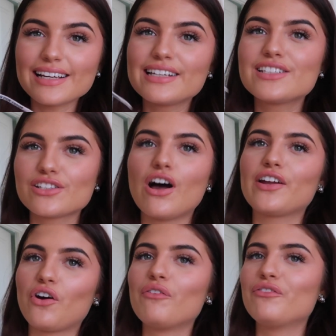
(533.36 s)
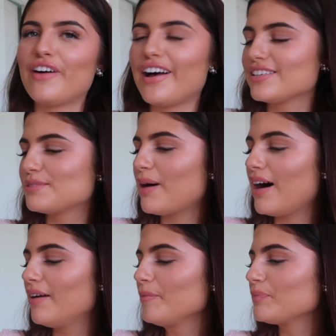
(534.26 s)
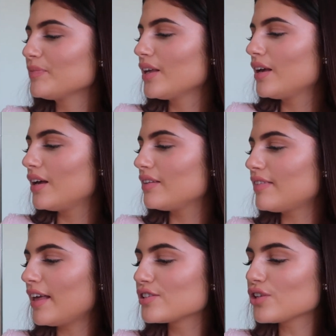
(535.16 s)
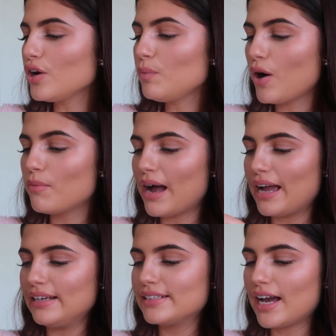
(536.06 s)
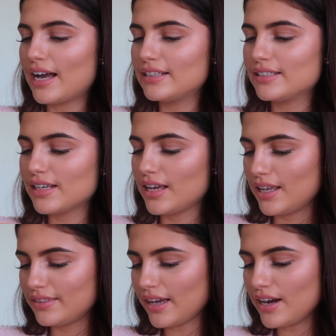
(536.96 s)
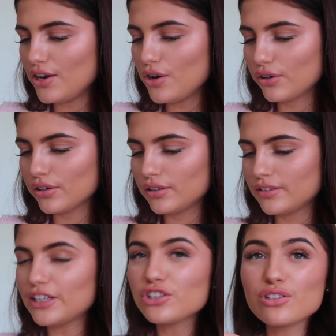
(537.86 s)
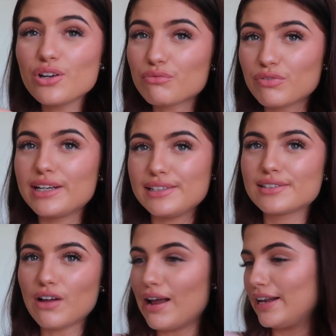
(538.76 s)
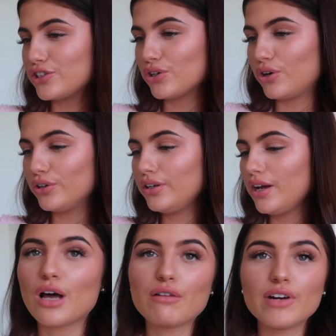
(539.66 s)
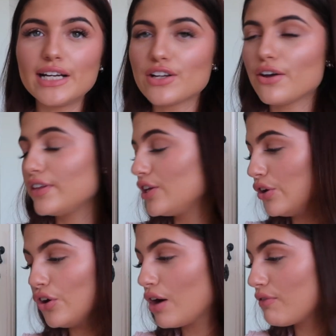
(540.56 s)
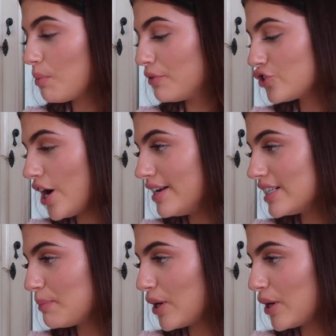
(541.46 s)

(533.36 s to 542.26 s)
basically designer Converse, but they're so well made and they just look really stylish on. I really don't think you can go wrong with trainers